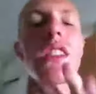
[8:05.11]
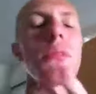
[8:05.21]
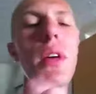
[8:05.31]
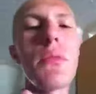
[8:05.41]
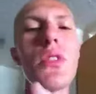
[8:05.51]

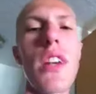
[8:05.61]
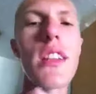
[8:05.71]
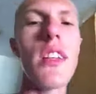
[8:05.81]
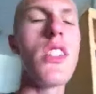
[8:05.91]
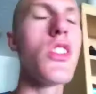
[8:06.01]
Sometimes you'll get
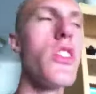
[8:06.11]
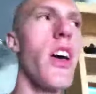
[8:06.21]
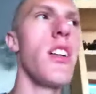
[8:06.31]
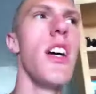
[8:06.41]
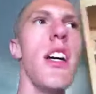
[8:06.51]
teachers that
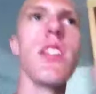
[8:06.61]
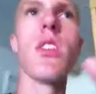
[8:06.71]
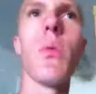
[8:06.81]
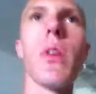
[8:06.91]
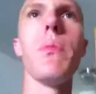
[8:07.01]
are
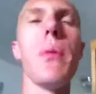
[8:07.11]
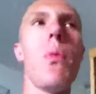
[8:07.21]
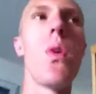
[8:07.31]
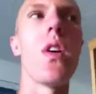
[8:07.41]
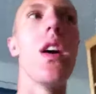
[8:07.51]
somewhat a bit
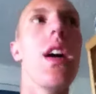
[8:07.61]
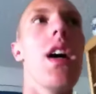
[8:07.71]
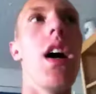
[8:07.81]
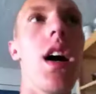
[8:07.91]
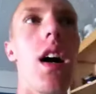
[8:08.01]
more
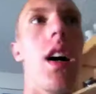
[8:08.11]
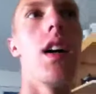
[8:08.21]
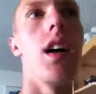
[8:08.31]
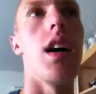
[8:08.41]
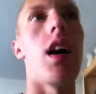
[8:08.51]

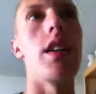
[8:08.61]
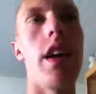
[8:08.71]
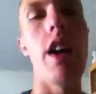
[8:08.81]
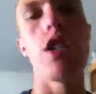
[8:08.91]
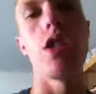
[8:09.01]

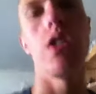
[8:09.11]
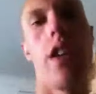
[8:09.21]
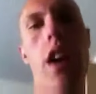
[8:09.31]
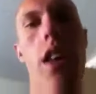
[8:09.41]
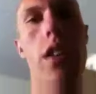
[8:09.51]
audacious
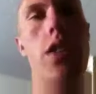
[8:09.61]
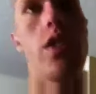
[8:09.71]
than others